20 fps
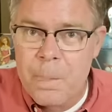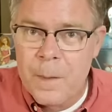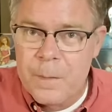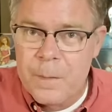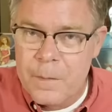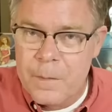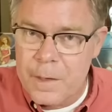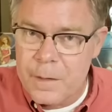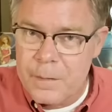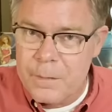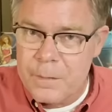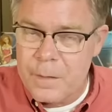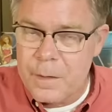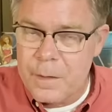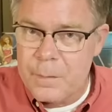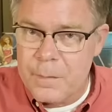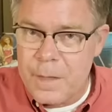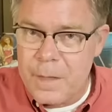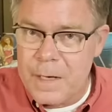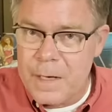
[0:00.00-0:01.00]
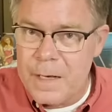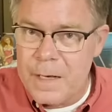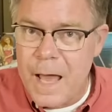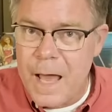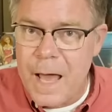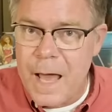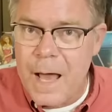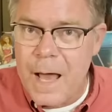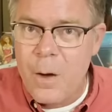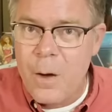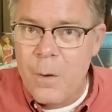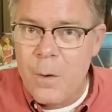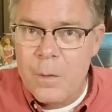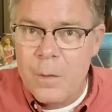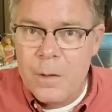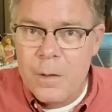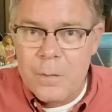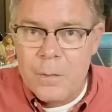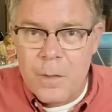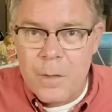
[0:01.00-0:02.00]
that, that, that now
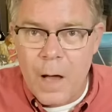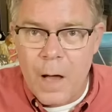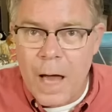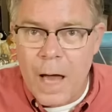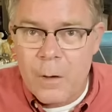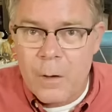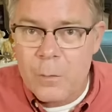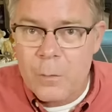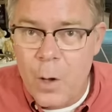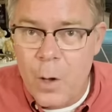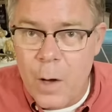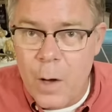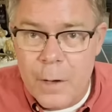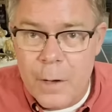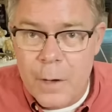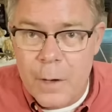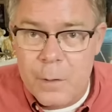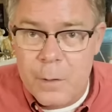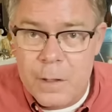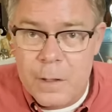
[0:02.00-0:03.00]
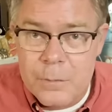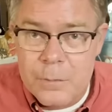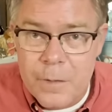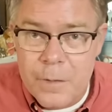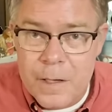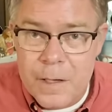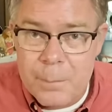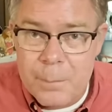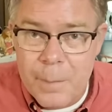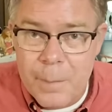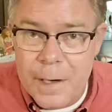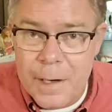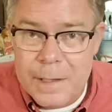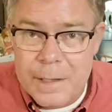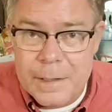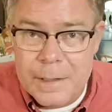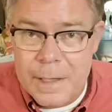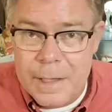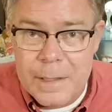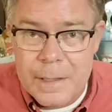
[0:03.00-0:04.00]
I don't know. I don't hear of
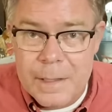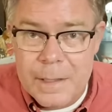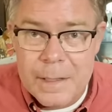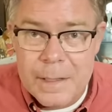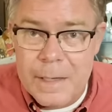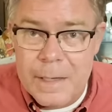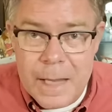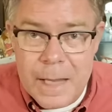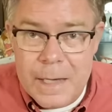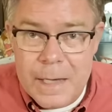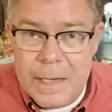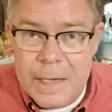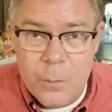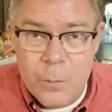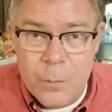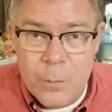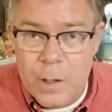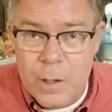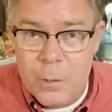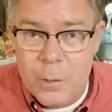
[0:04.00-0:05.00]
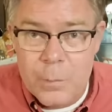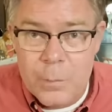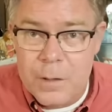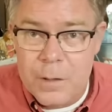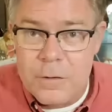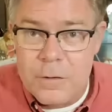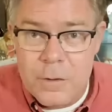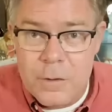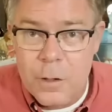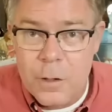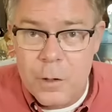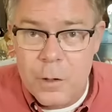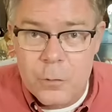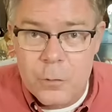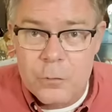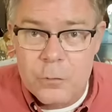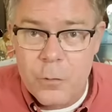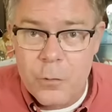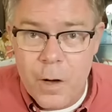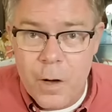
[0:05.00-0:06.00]
anybody getting in any real
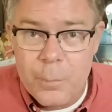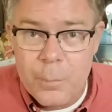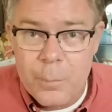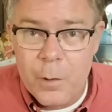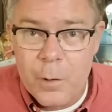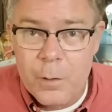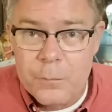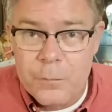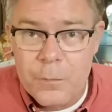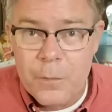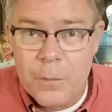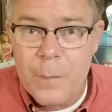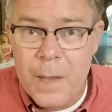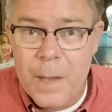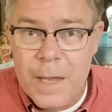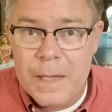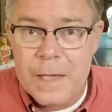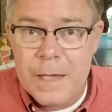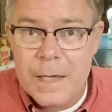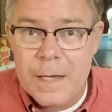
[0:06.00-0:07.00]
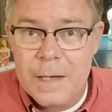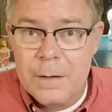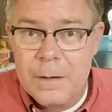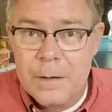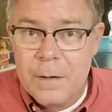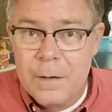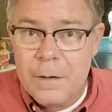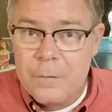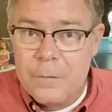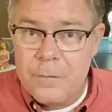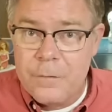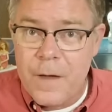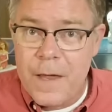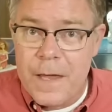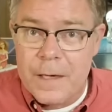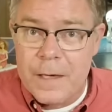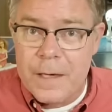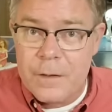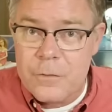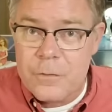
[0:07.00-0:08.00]
material trouble for making
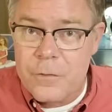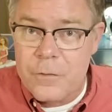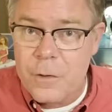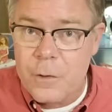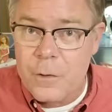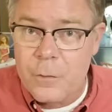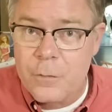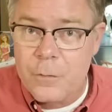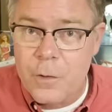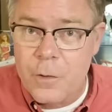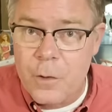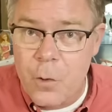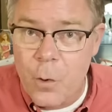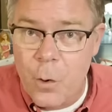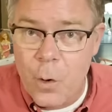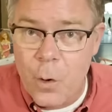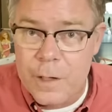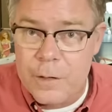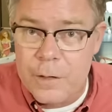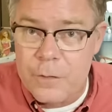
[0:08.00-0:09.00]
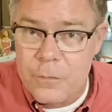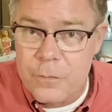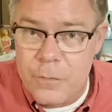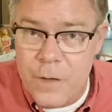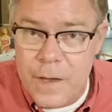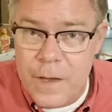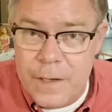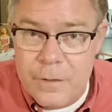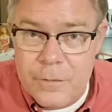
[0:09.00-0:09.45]
fake silver coins, fake